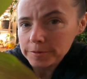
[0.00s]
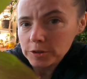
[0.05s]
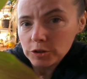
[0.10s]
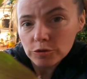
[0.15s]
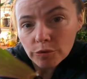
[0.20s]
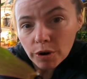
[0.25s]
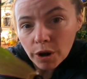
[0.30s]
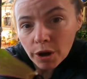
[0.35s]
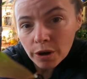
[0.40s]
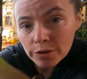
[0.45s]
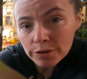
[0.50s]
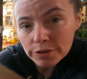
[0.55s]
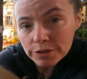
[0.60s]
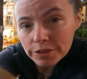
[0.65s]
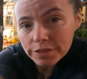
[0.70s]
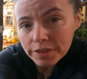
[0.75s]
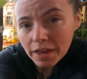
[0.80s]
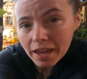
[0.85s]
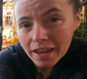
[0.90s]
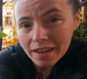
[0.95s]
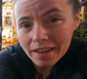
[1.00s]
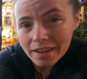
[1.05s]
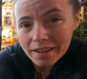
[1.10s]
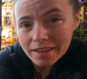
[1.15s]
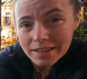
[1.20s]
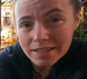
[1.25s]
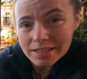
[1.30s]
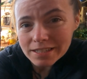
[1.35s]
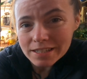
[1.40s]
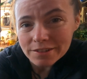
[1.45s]
growth
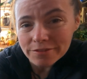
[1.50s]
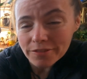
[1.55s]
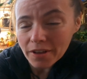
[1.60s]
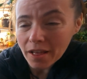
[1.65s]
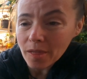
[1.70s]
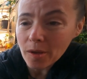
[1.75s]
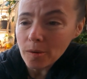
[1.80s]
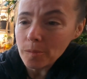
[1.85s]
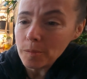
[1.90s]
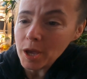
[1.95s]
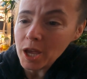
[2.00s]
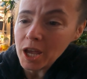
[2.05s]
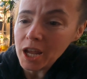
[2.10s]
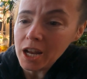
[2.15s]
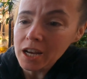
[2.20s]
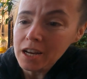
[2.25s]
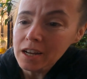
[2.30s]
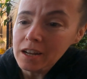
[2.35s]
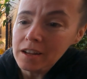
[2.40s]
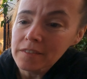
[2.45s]
and development.